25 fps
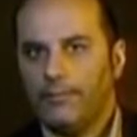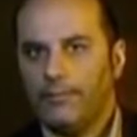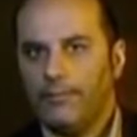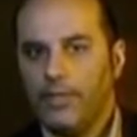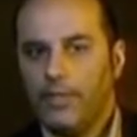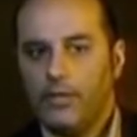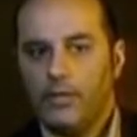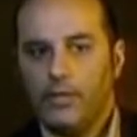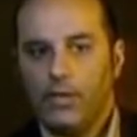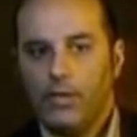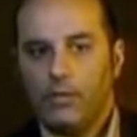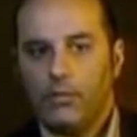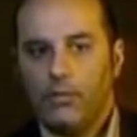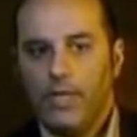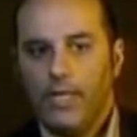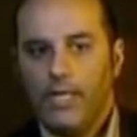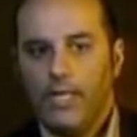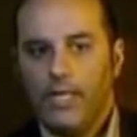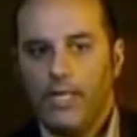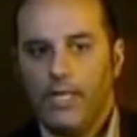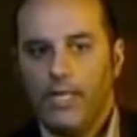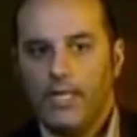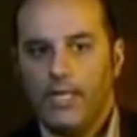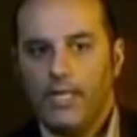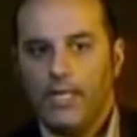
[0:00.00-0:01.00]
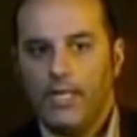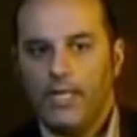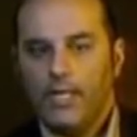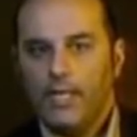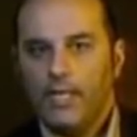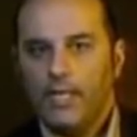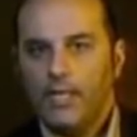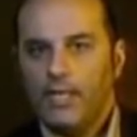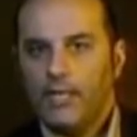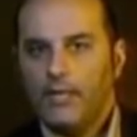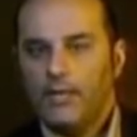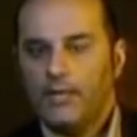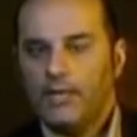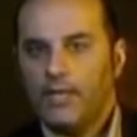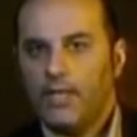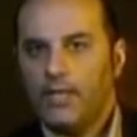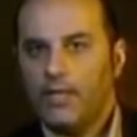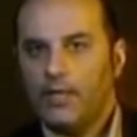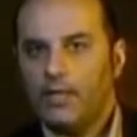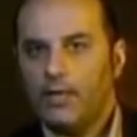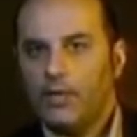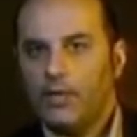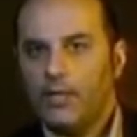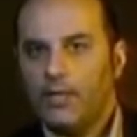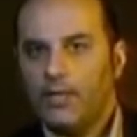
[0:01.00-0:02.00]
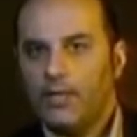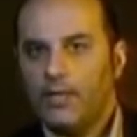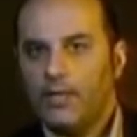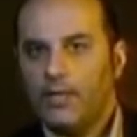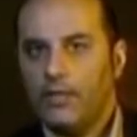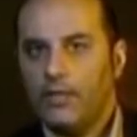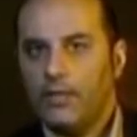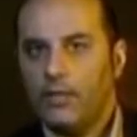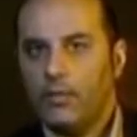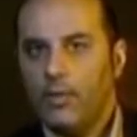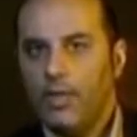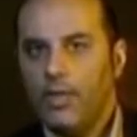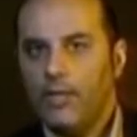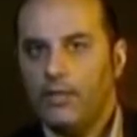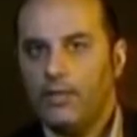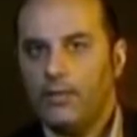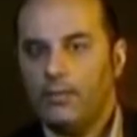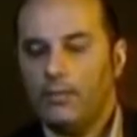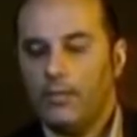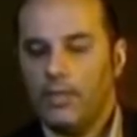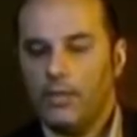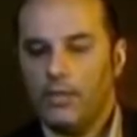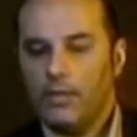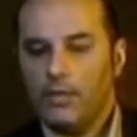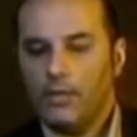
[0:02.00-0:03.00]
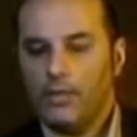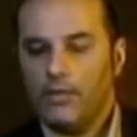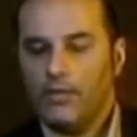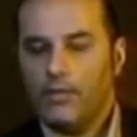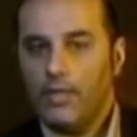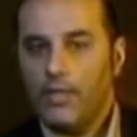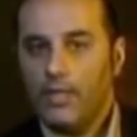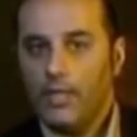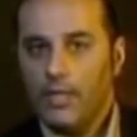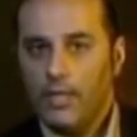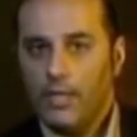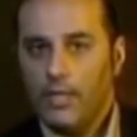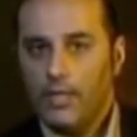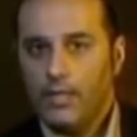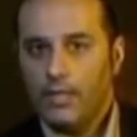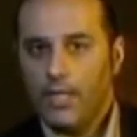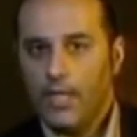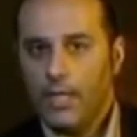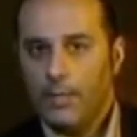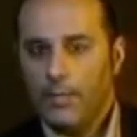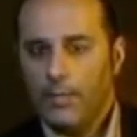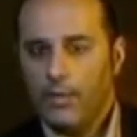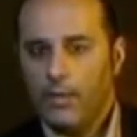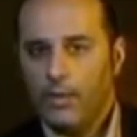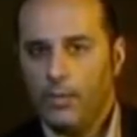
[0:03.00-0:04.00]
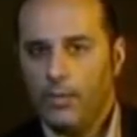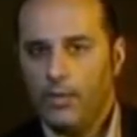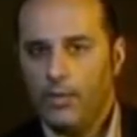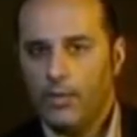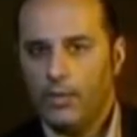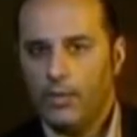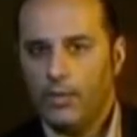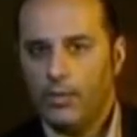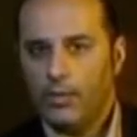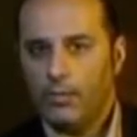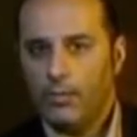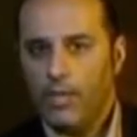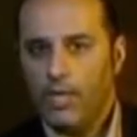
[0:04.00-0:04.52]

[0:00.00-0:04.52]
He's already in a schizoid situation because of the tampering with his own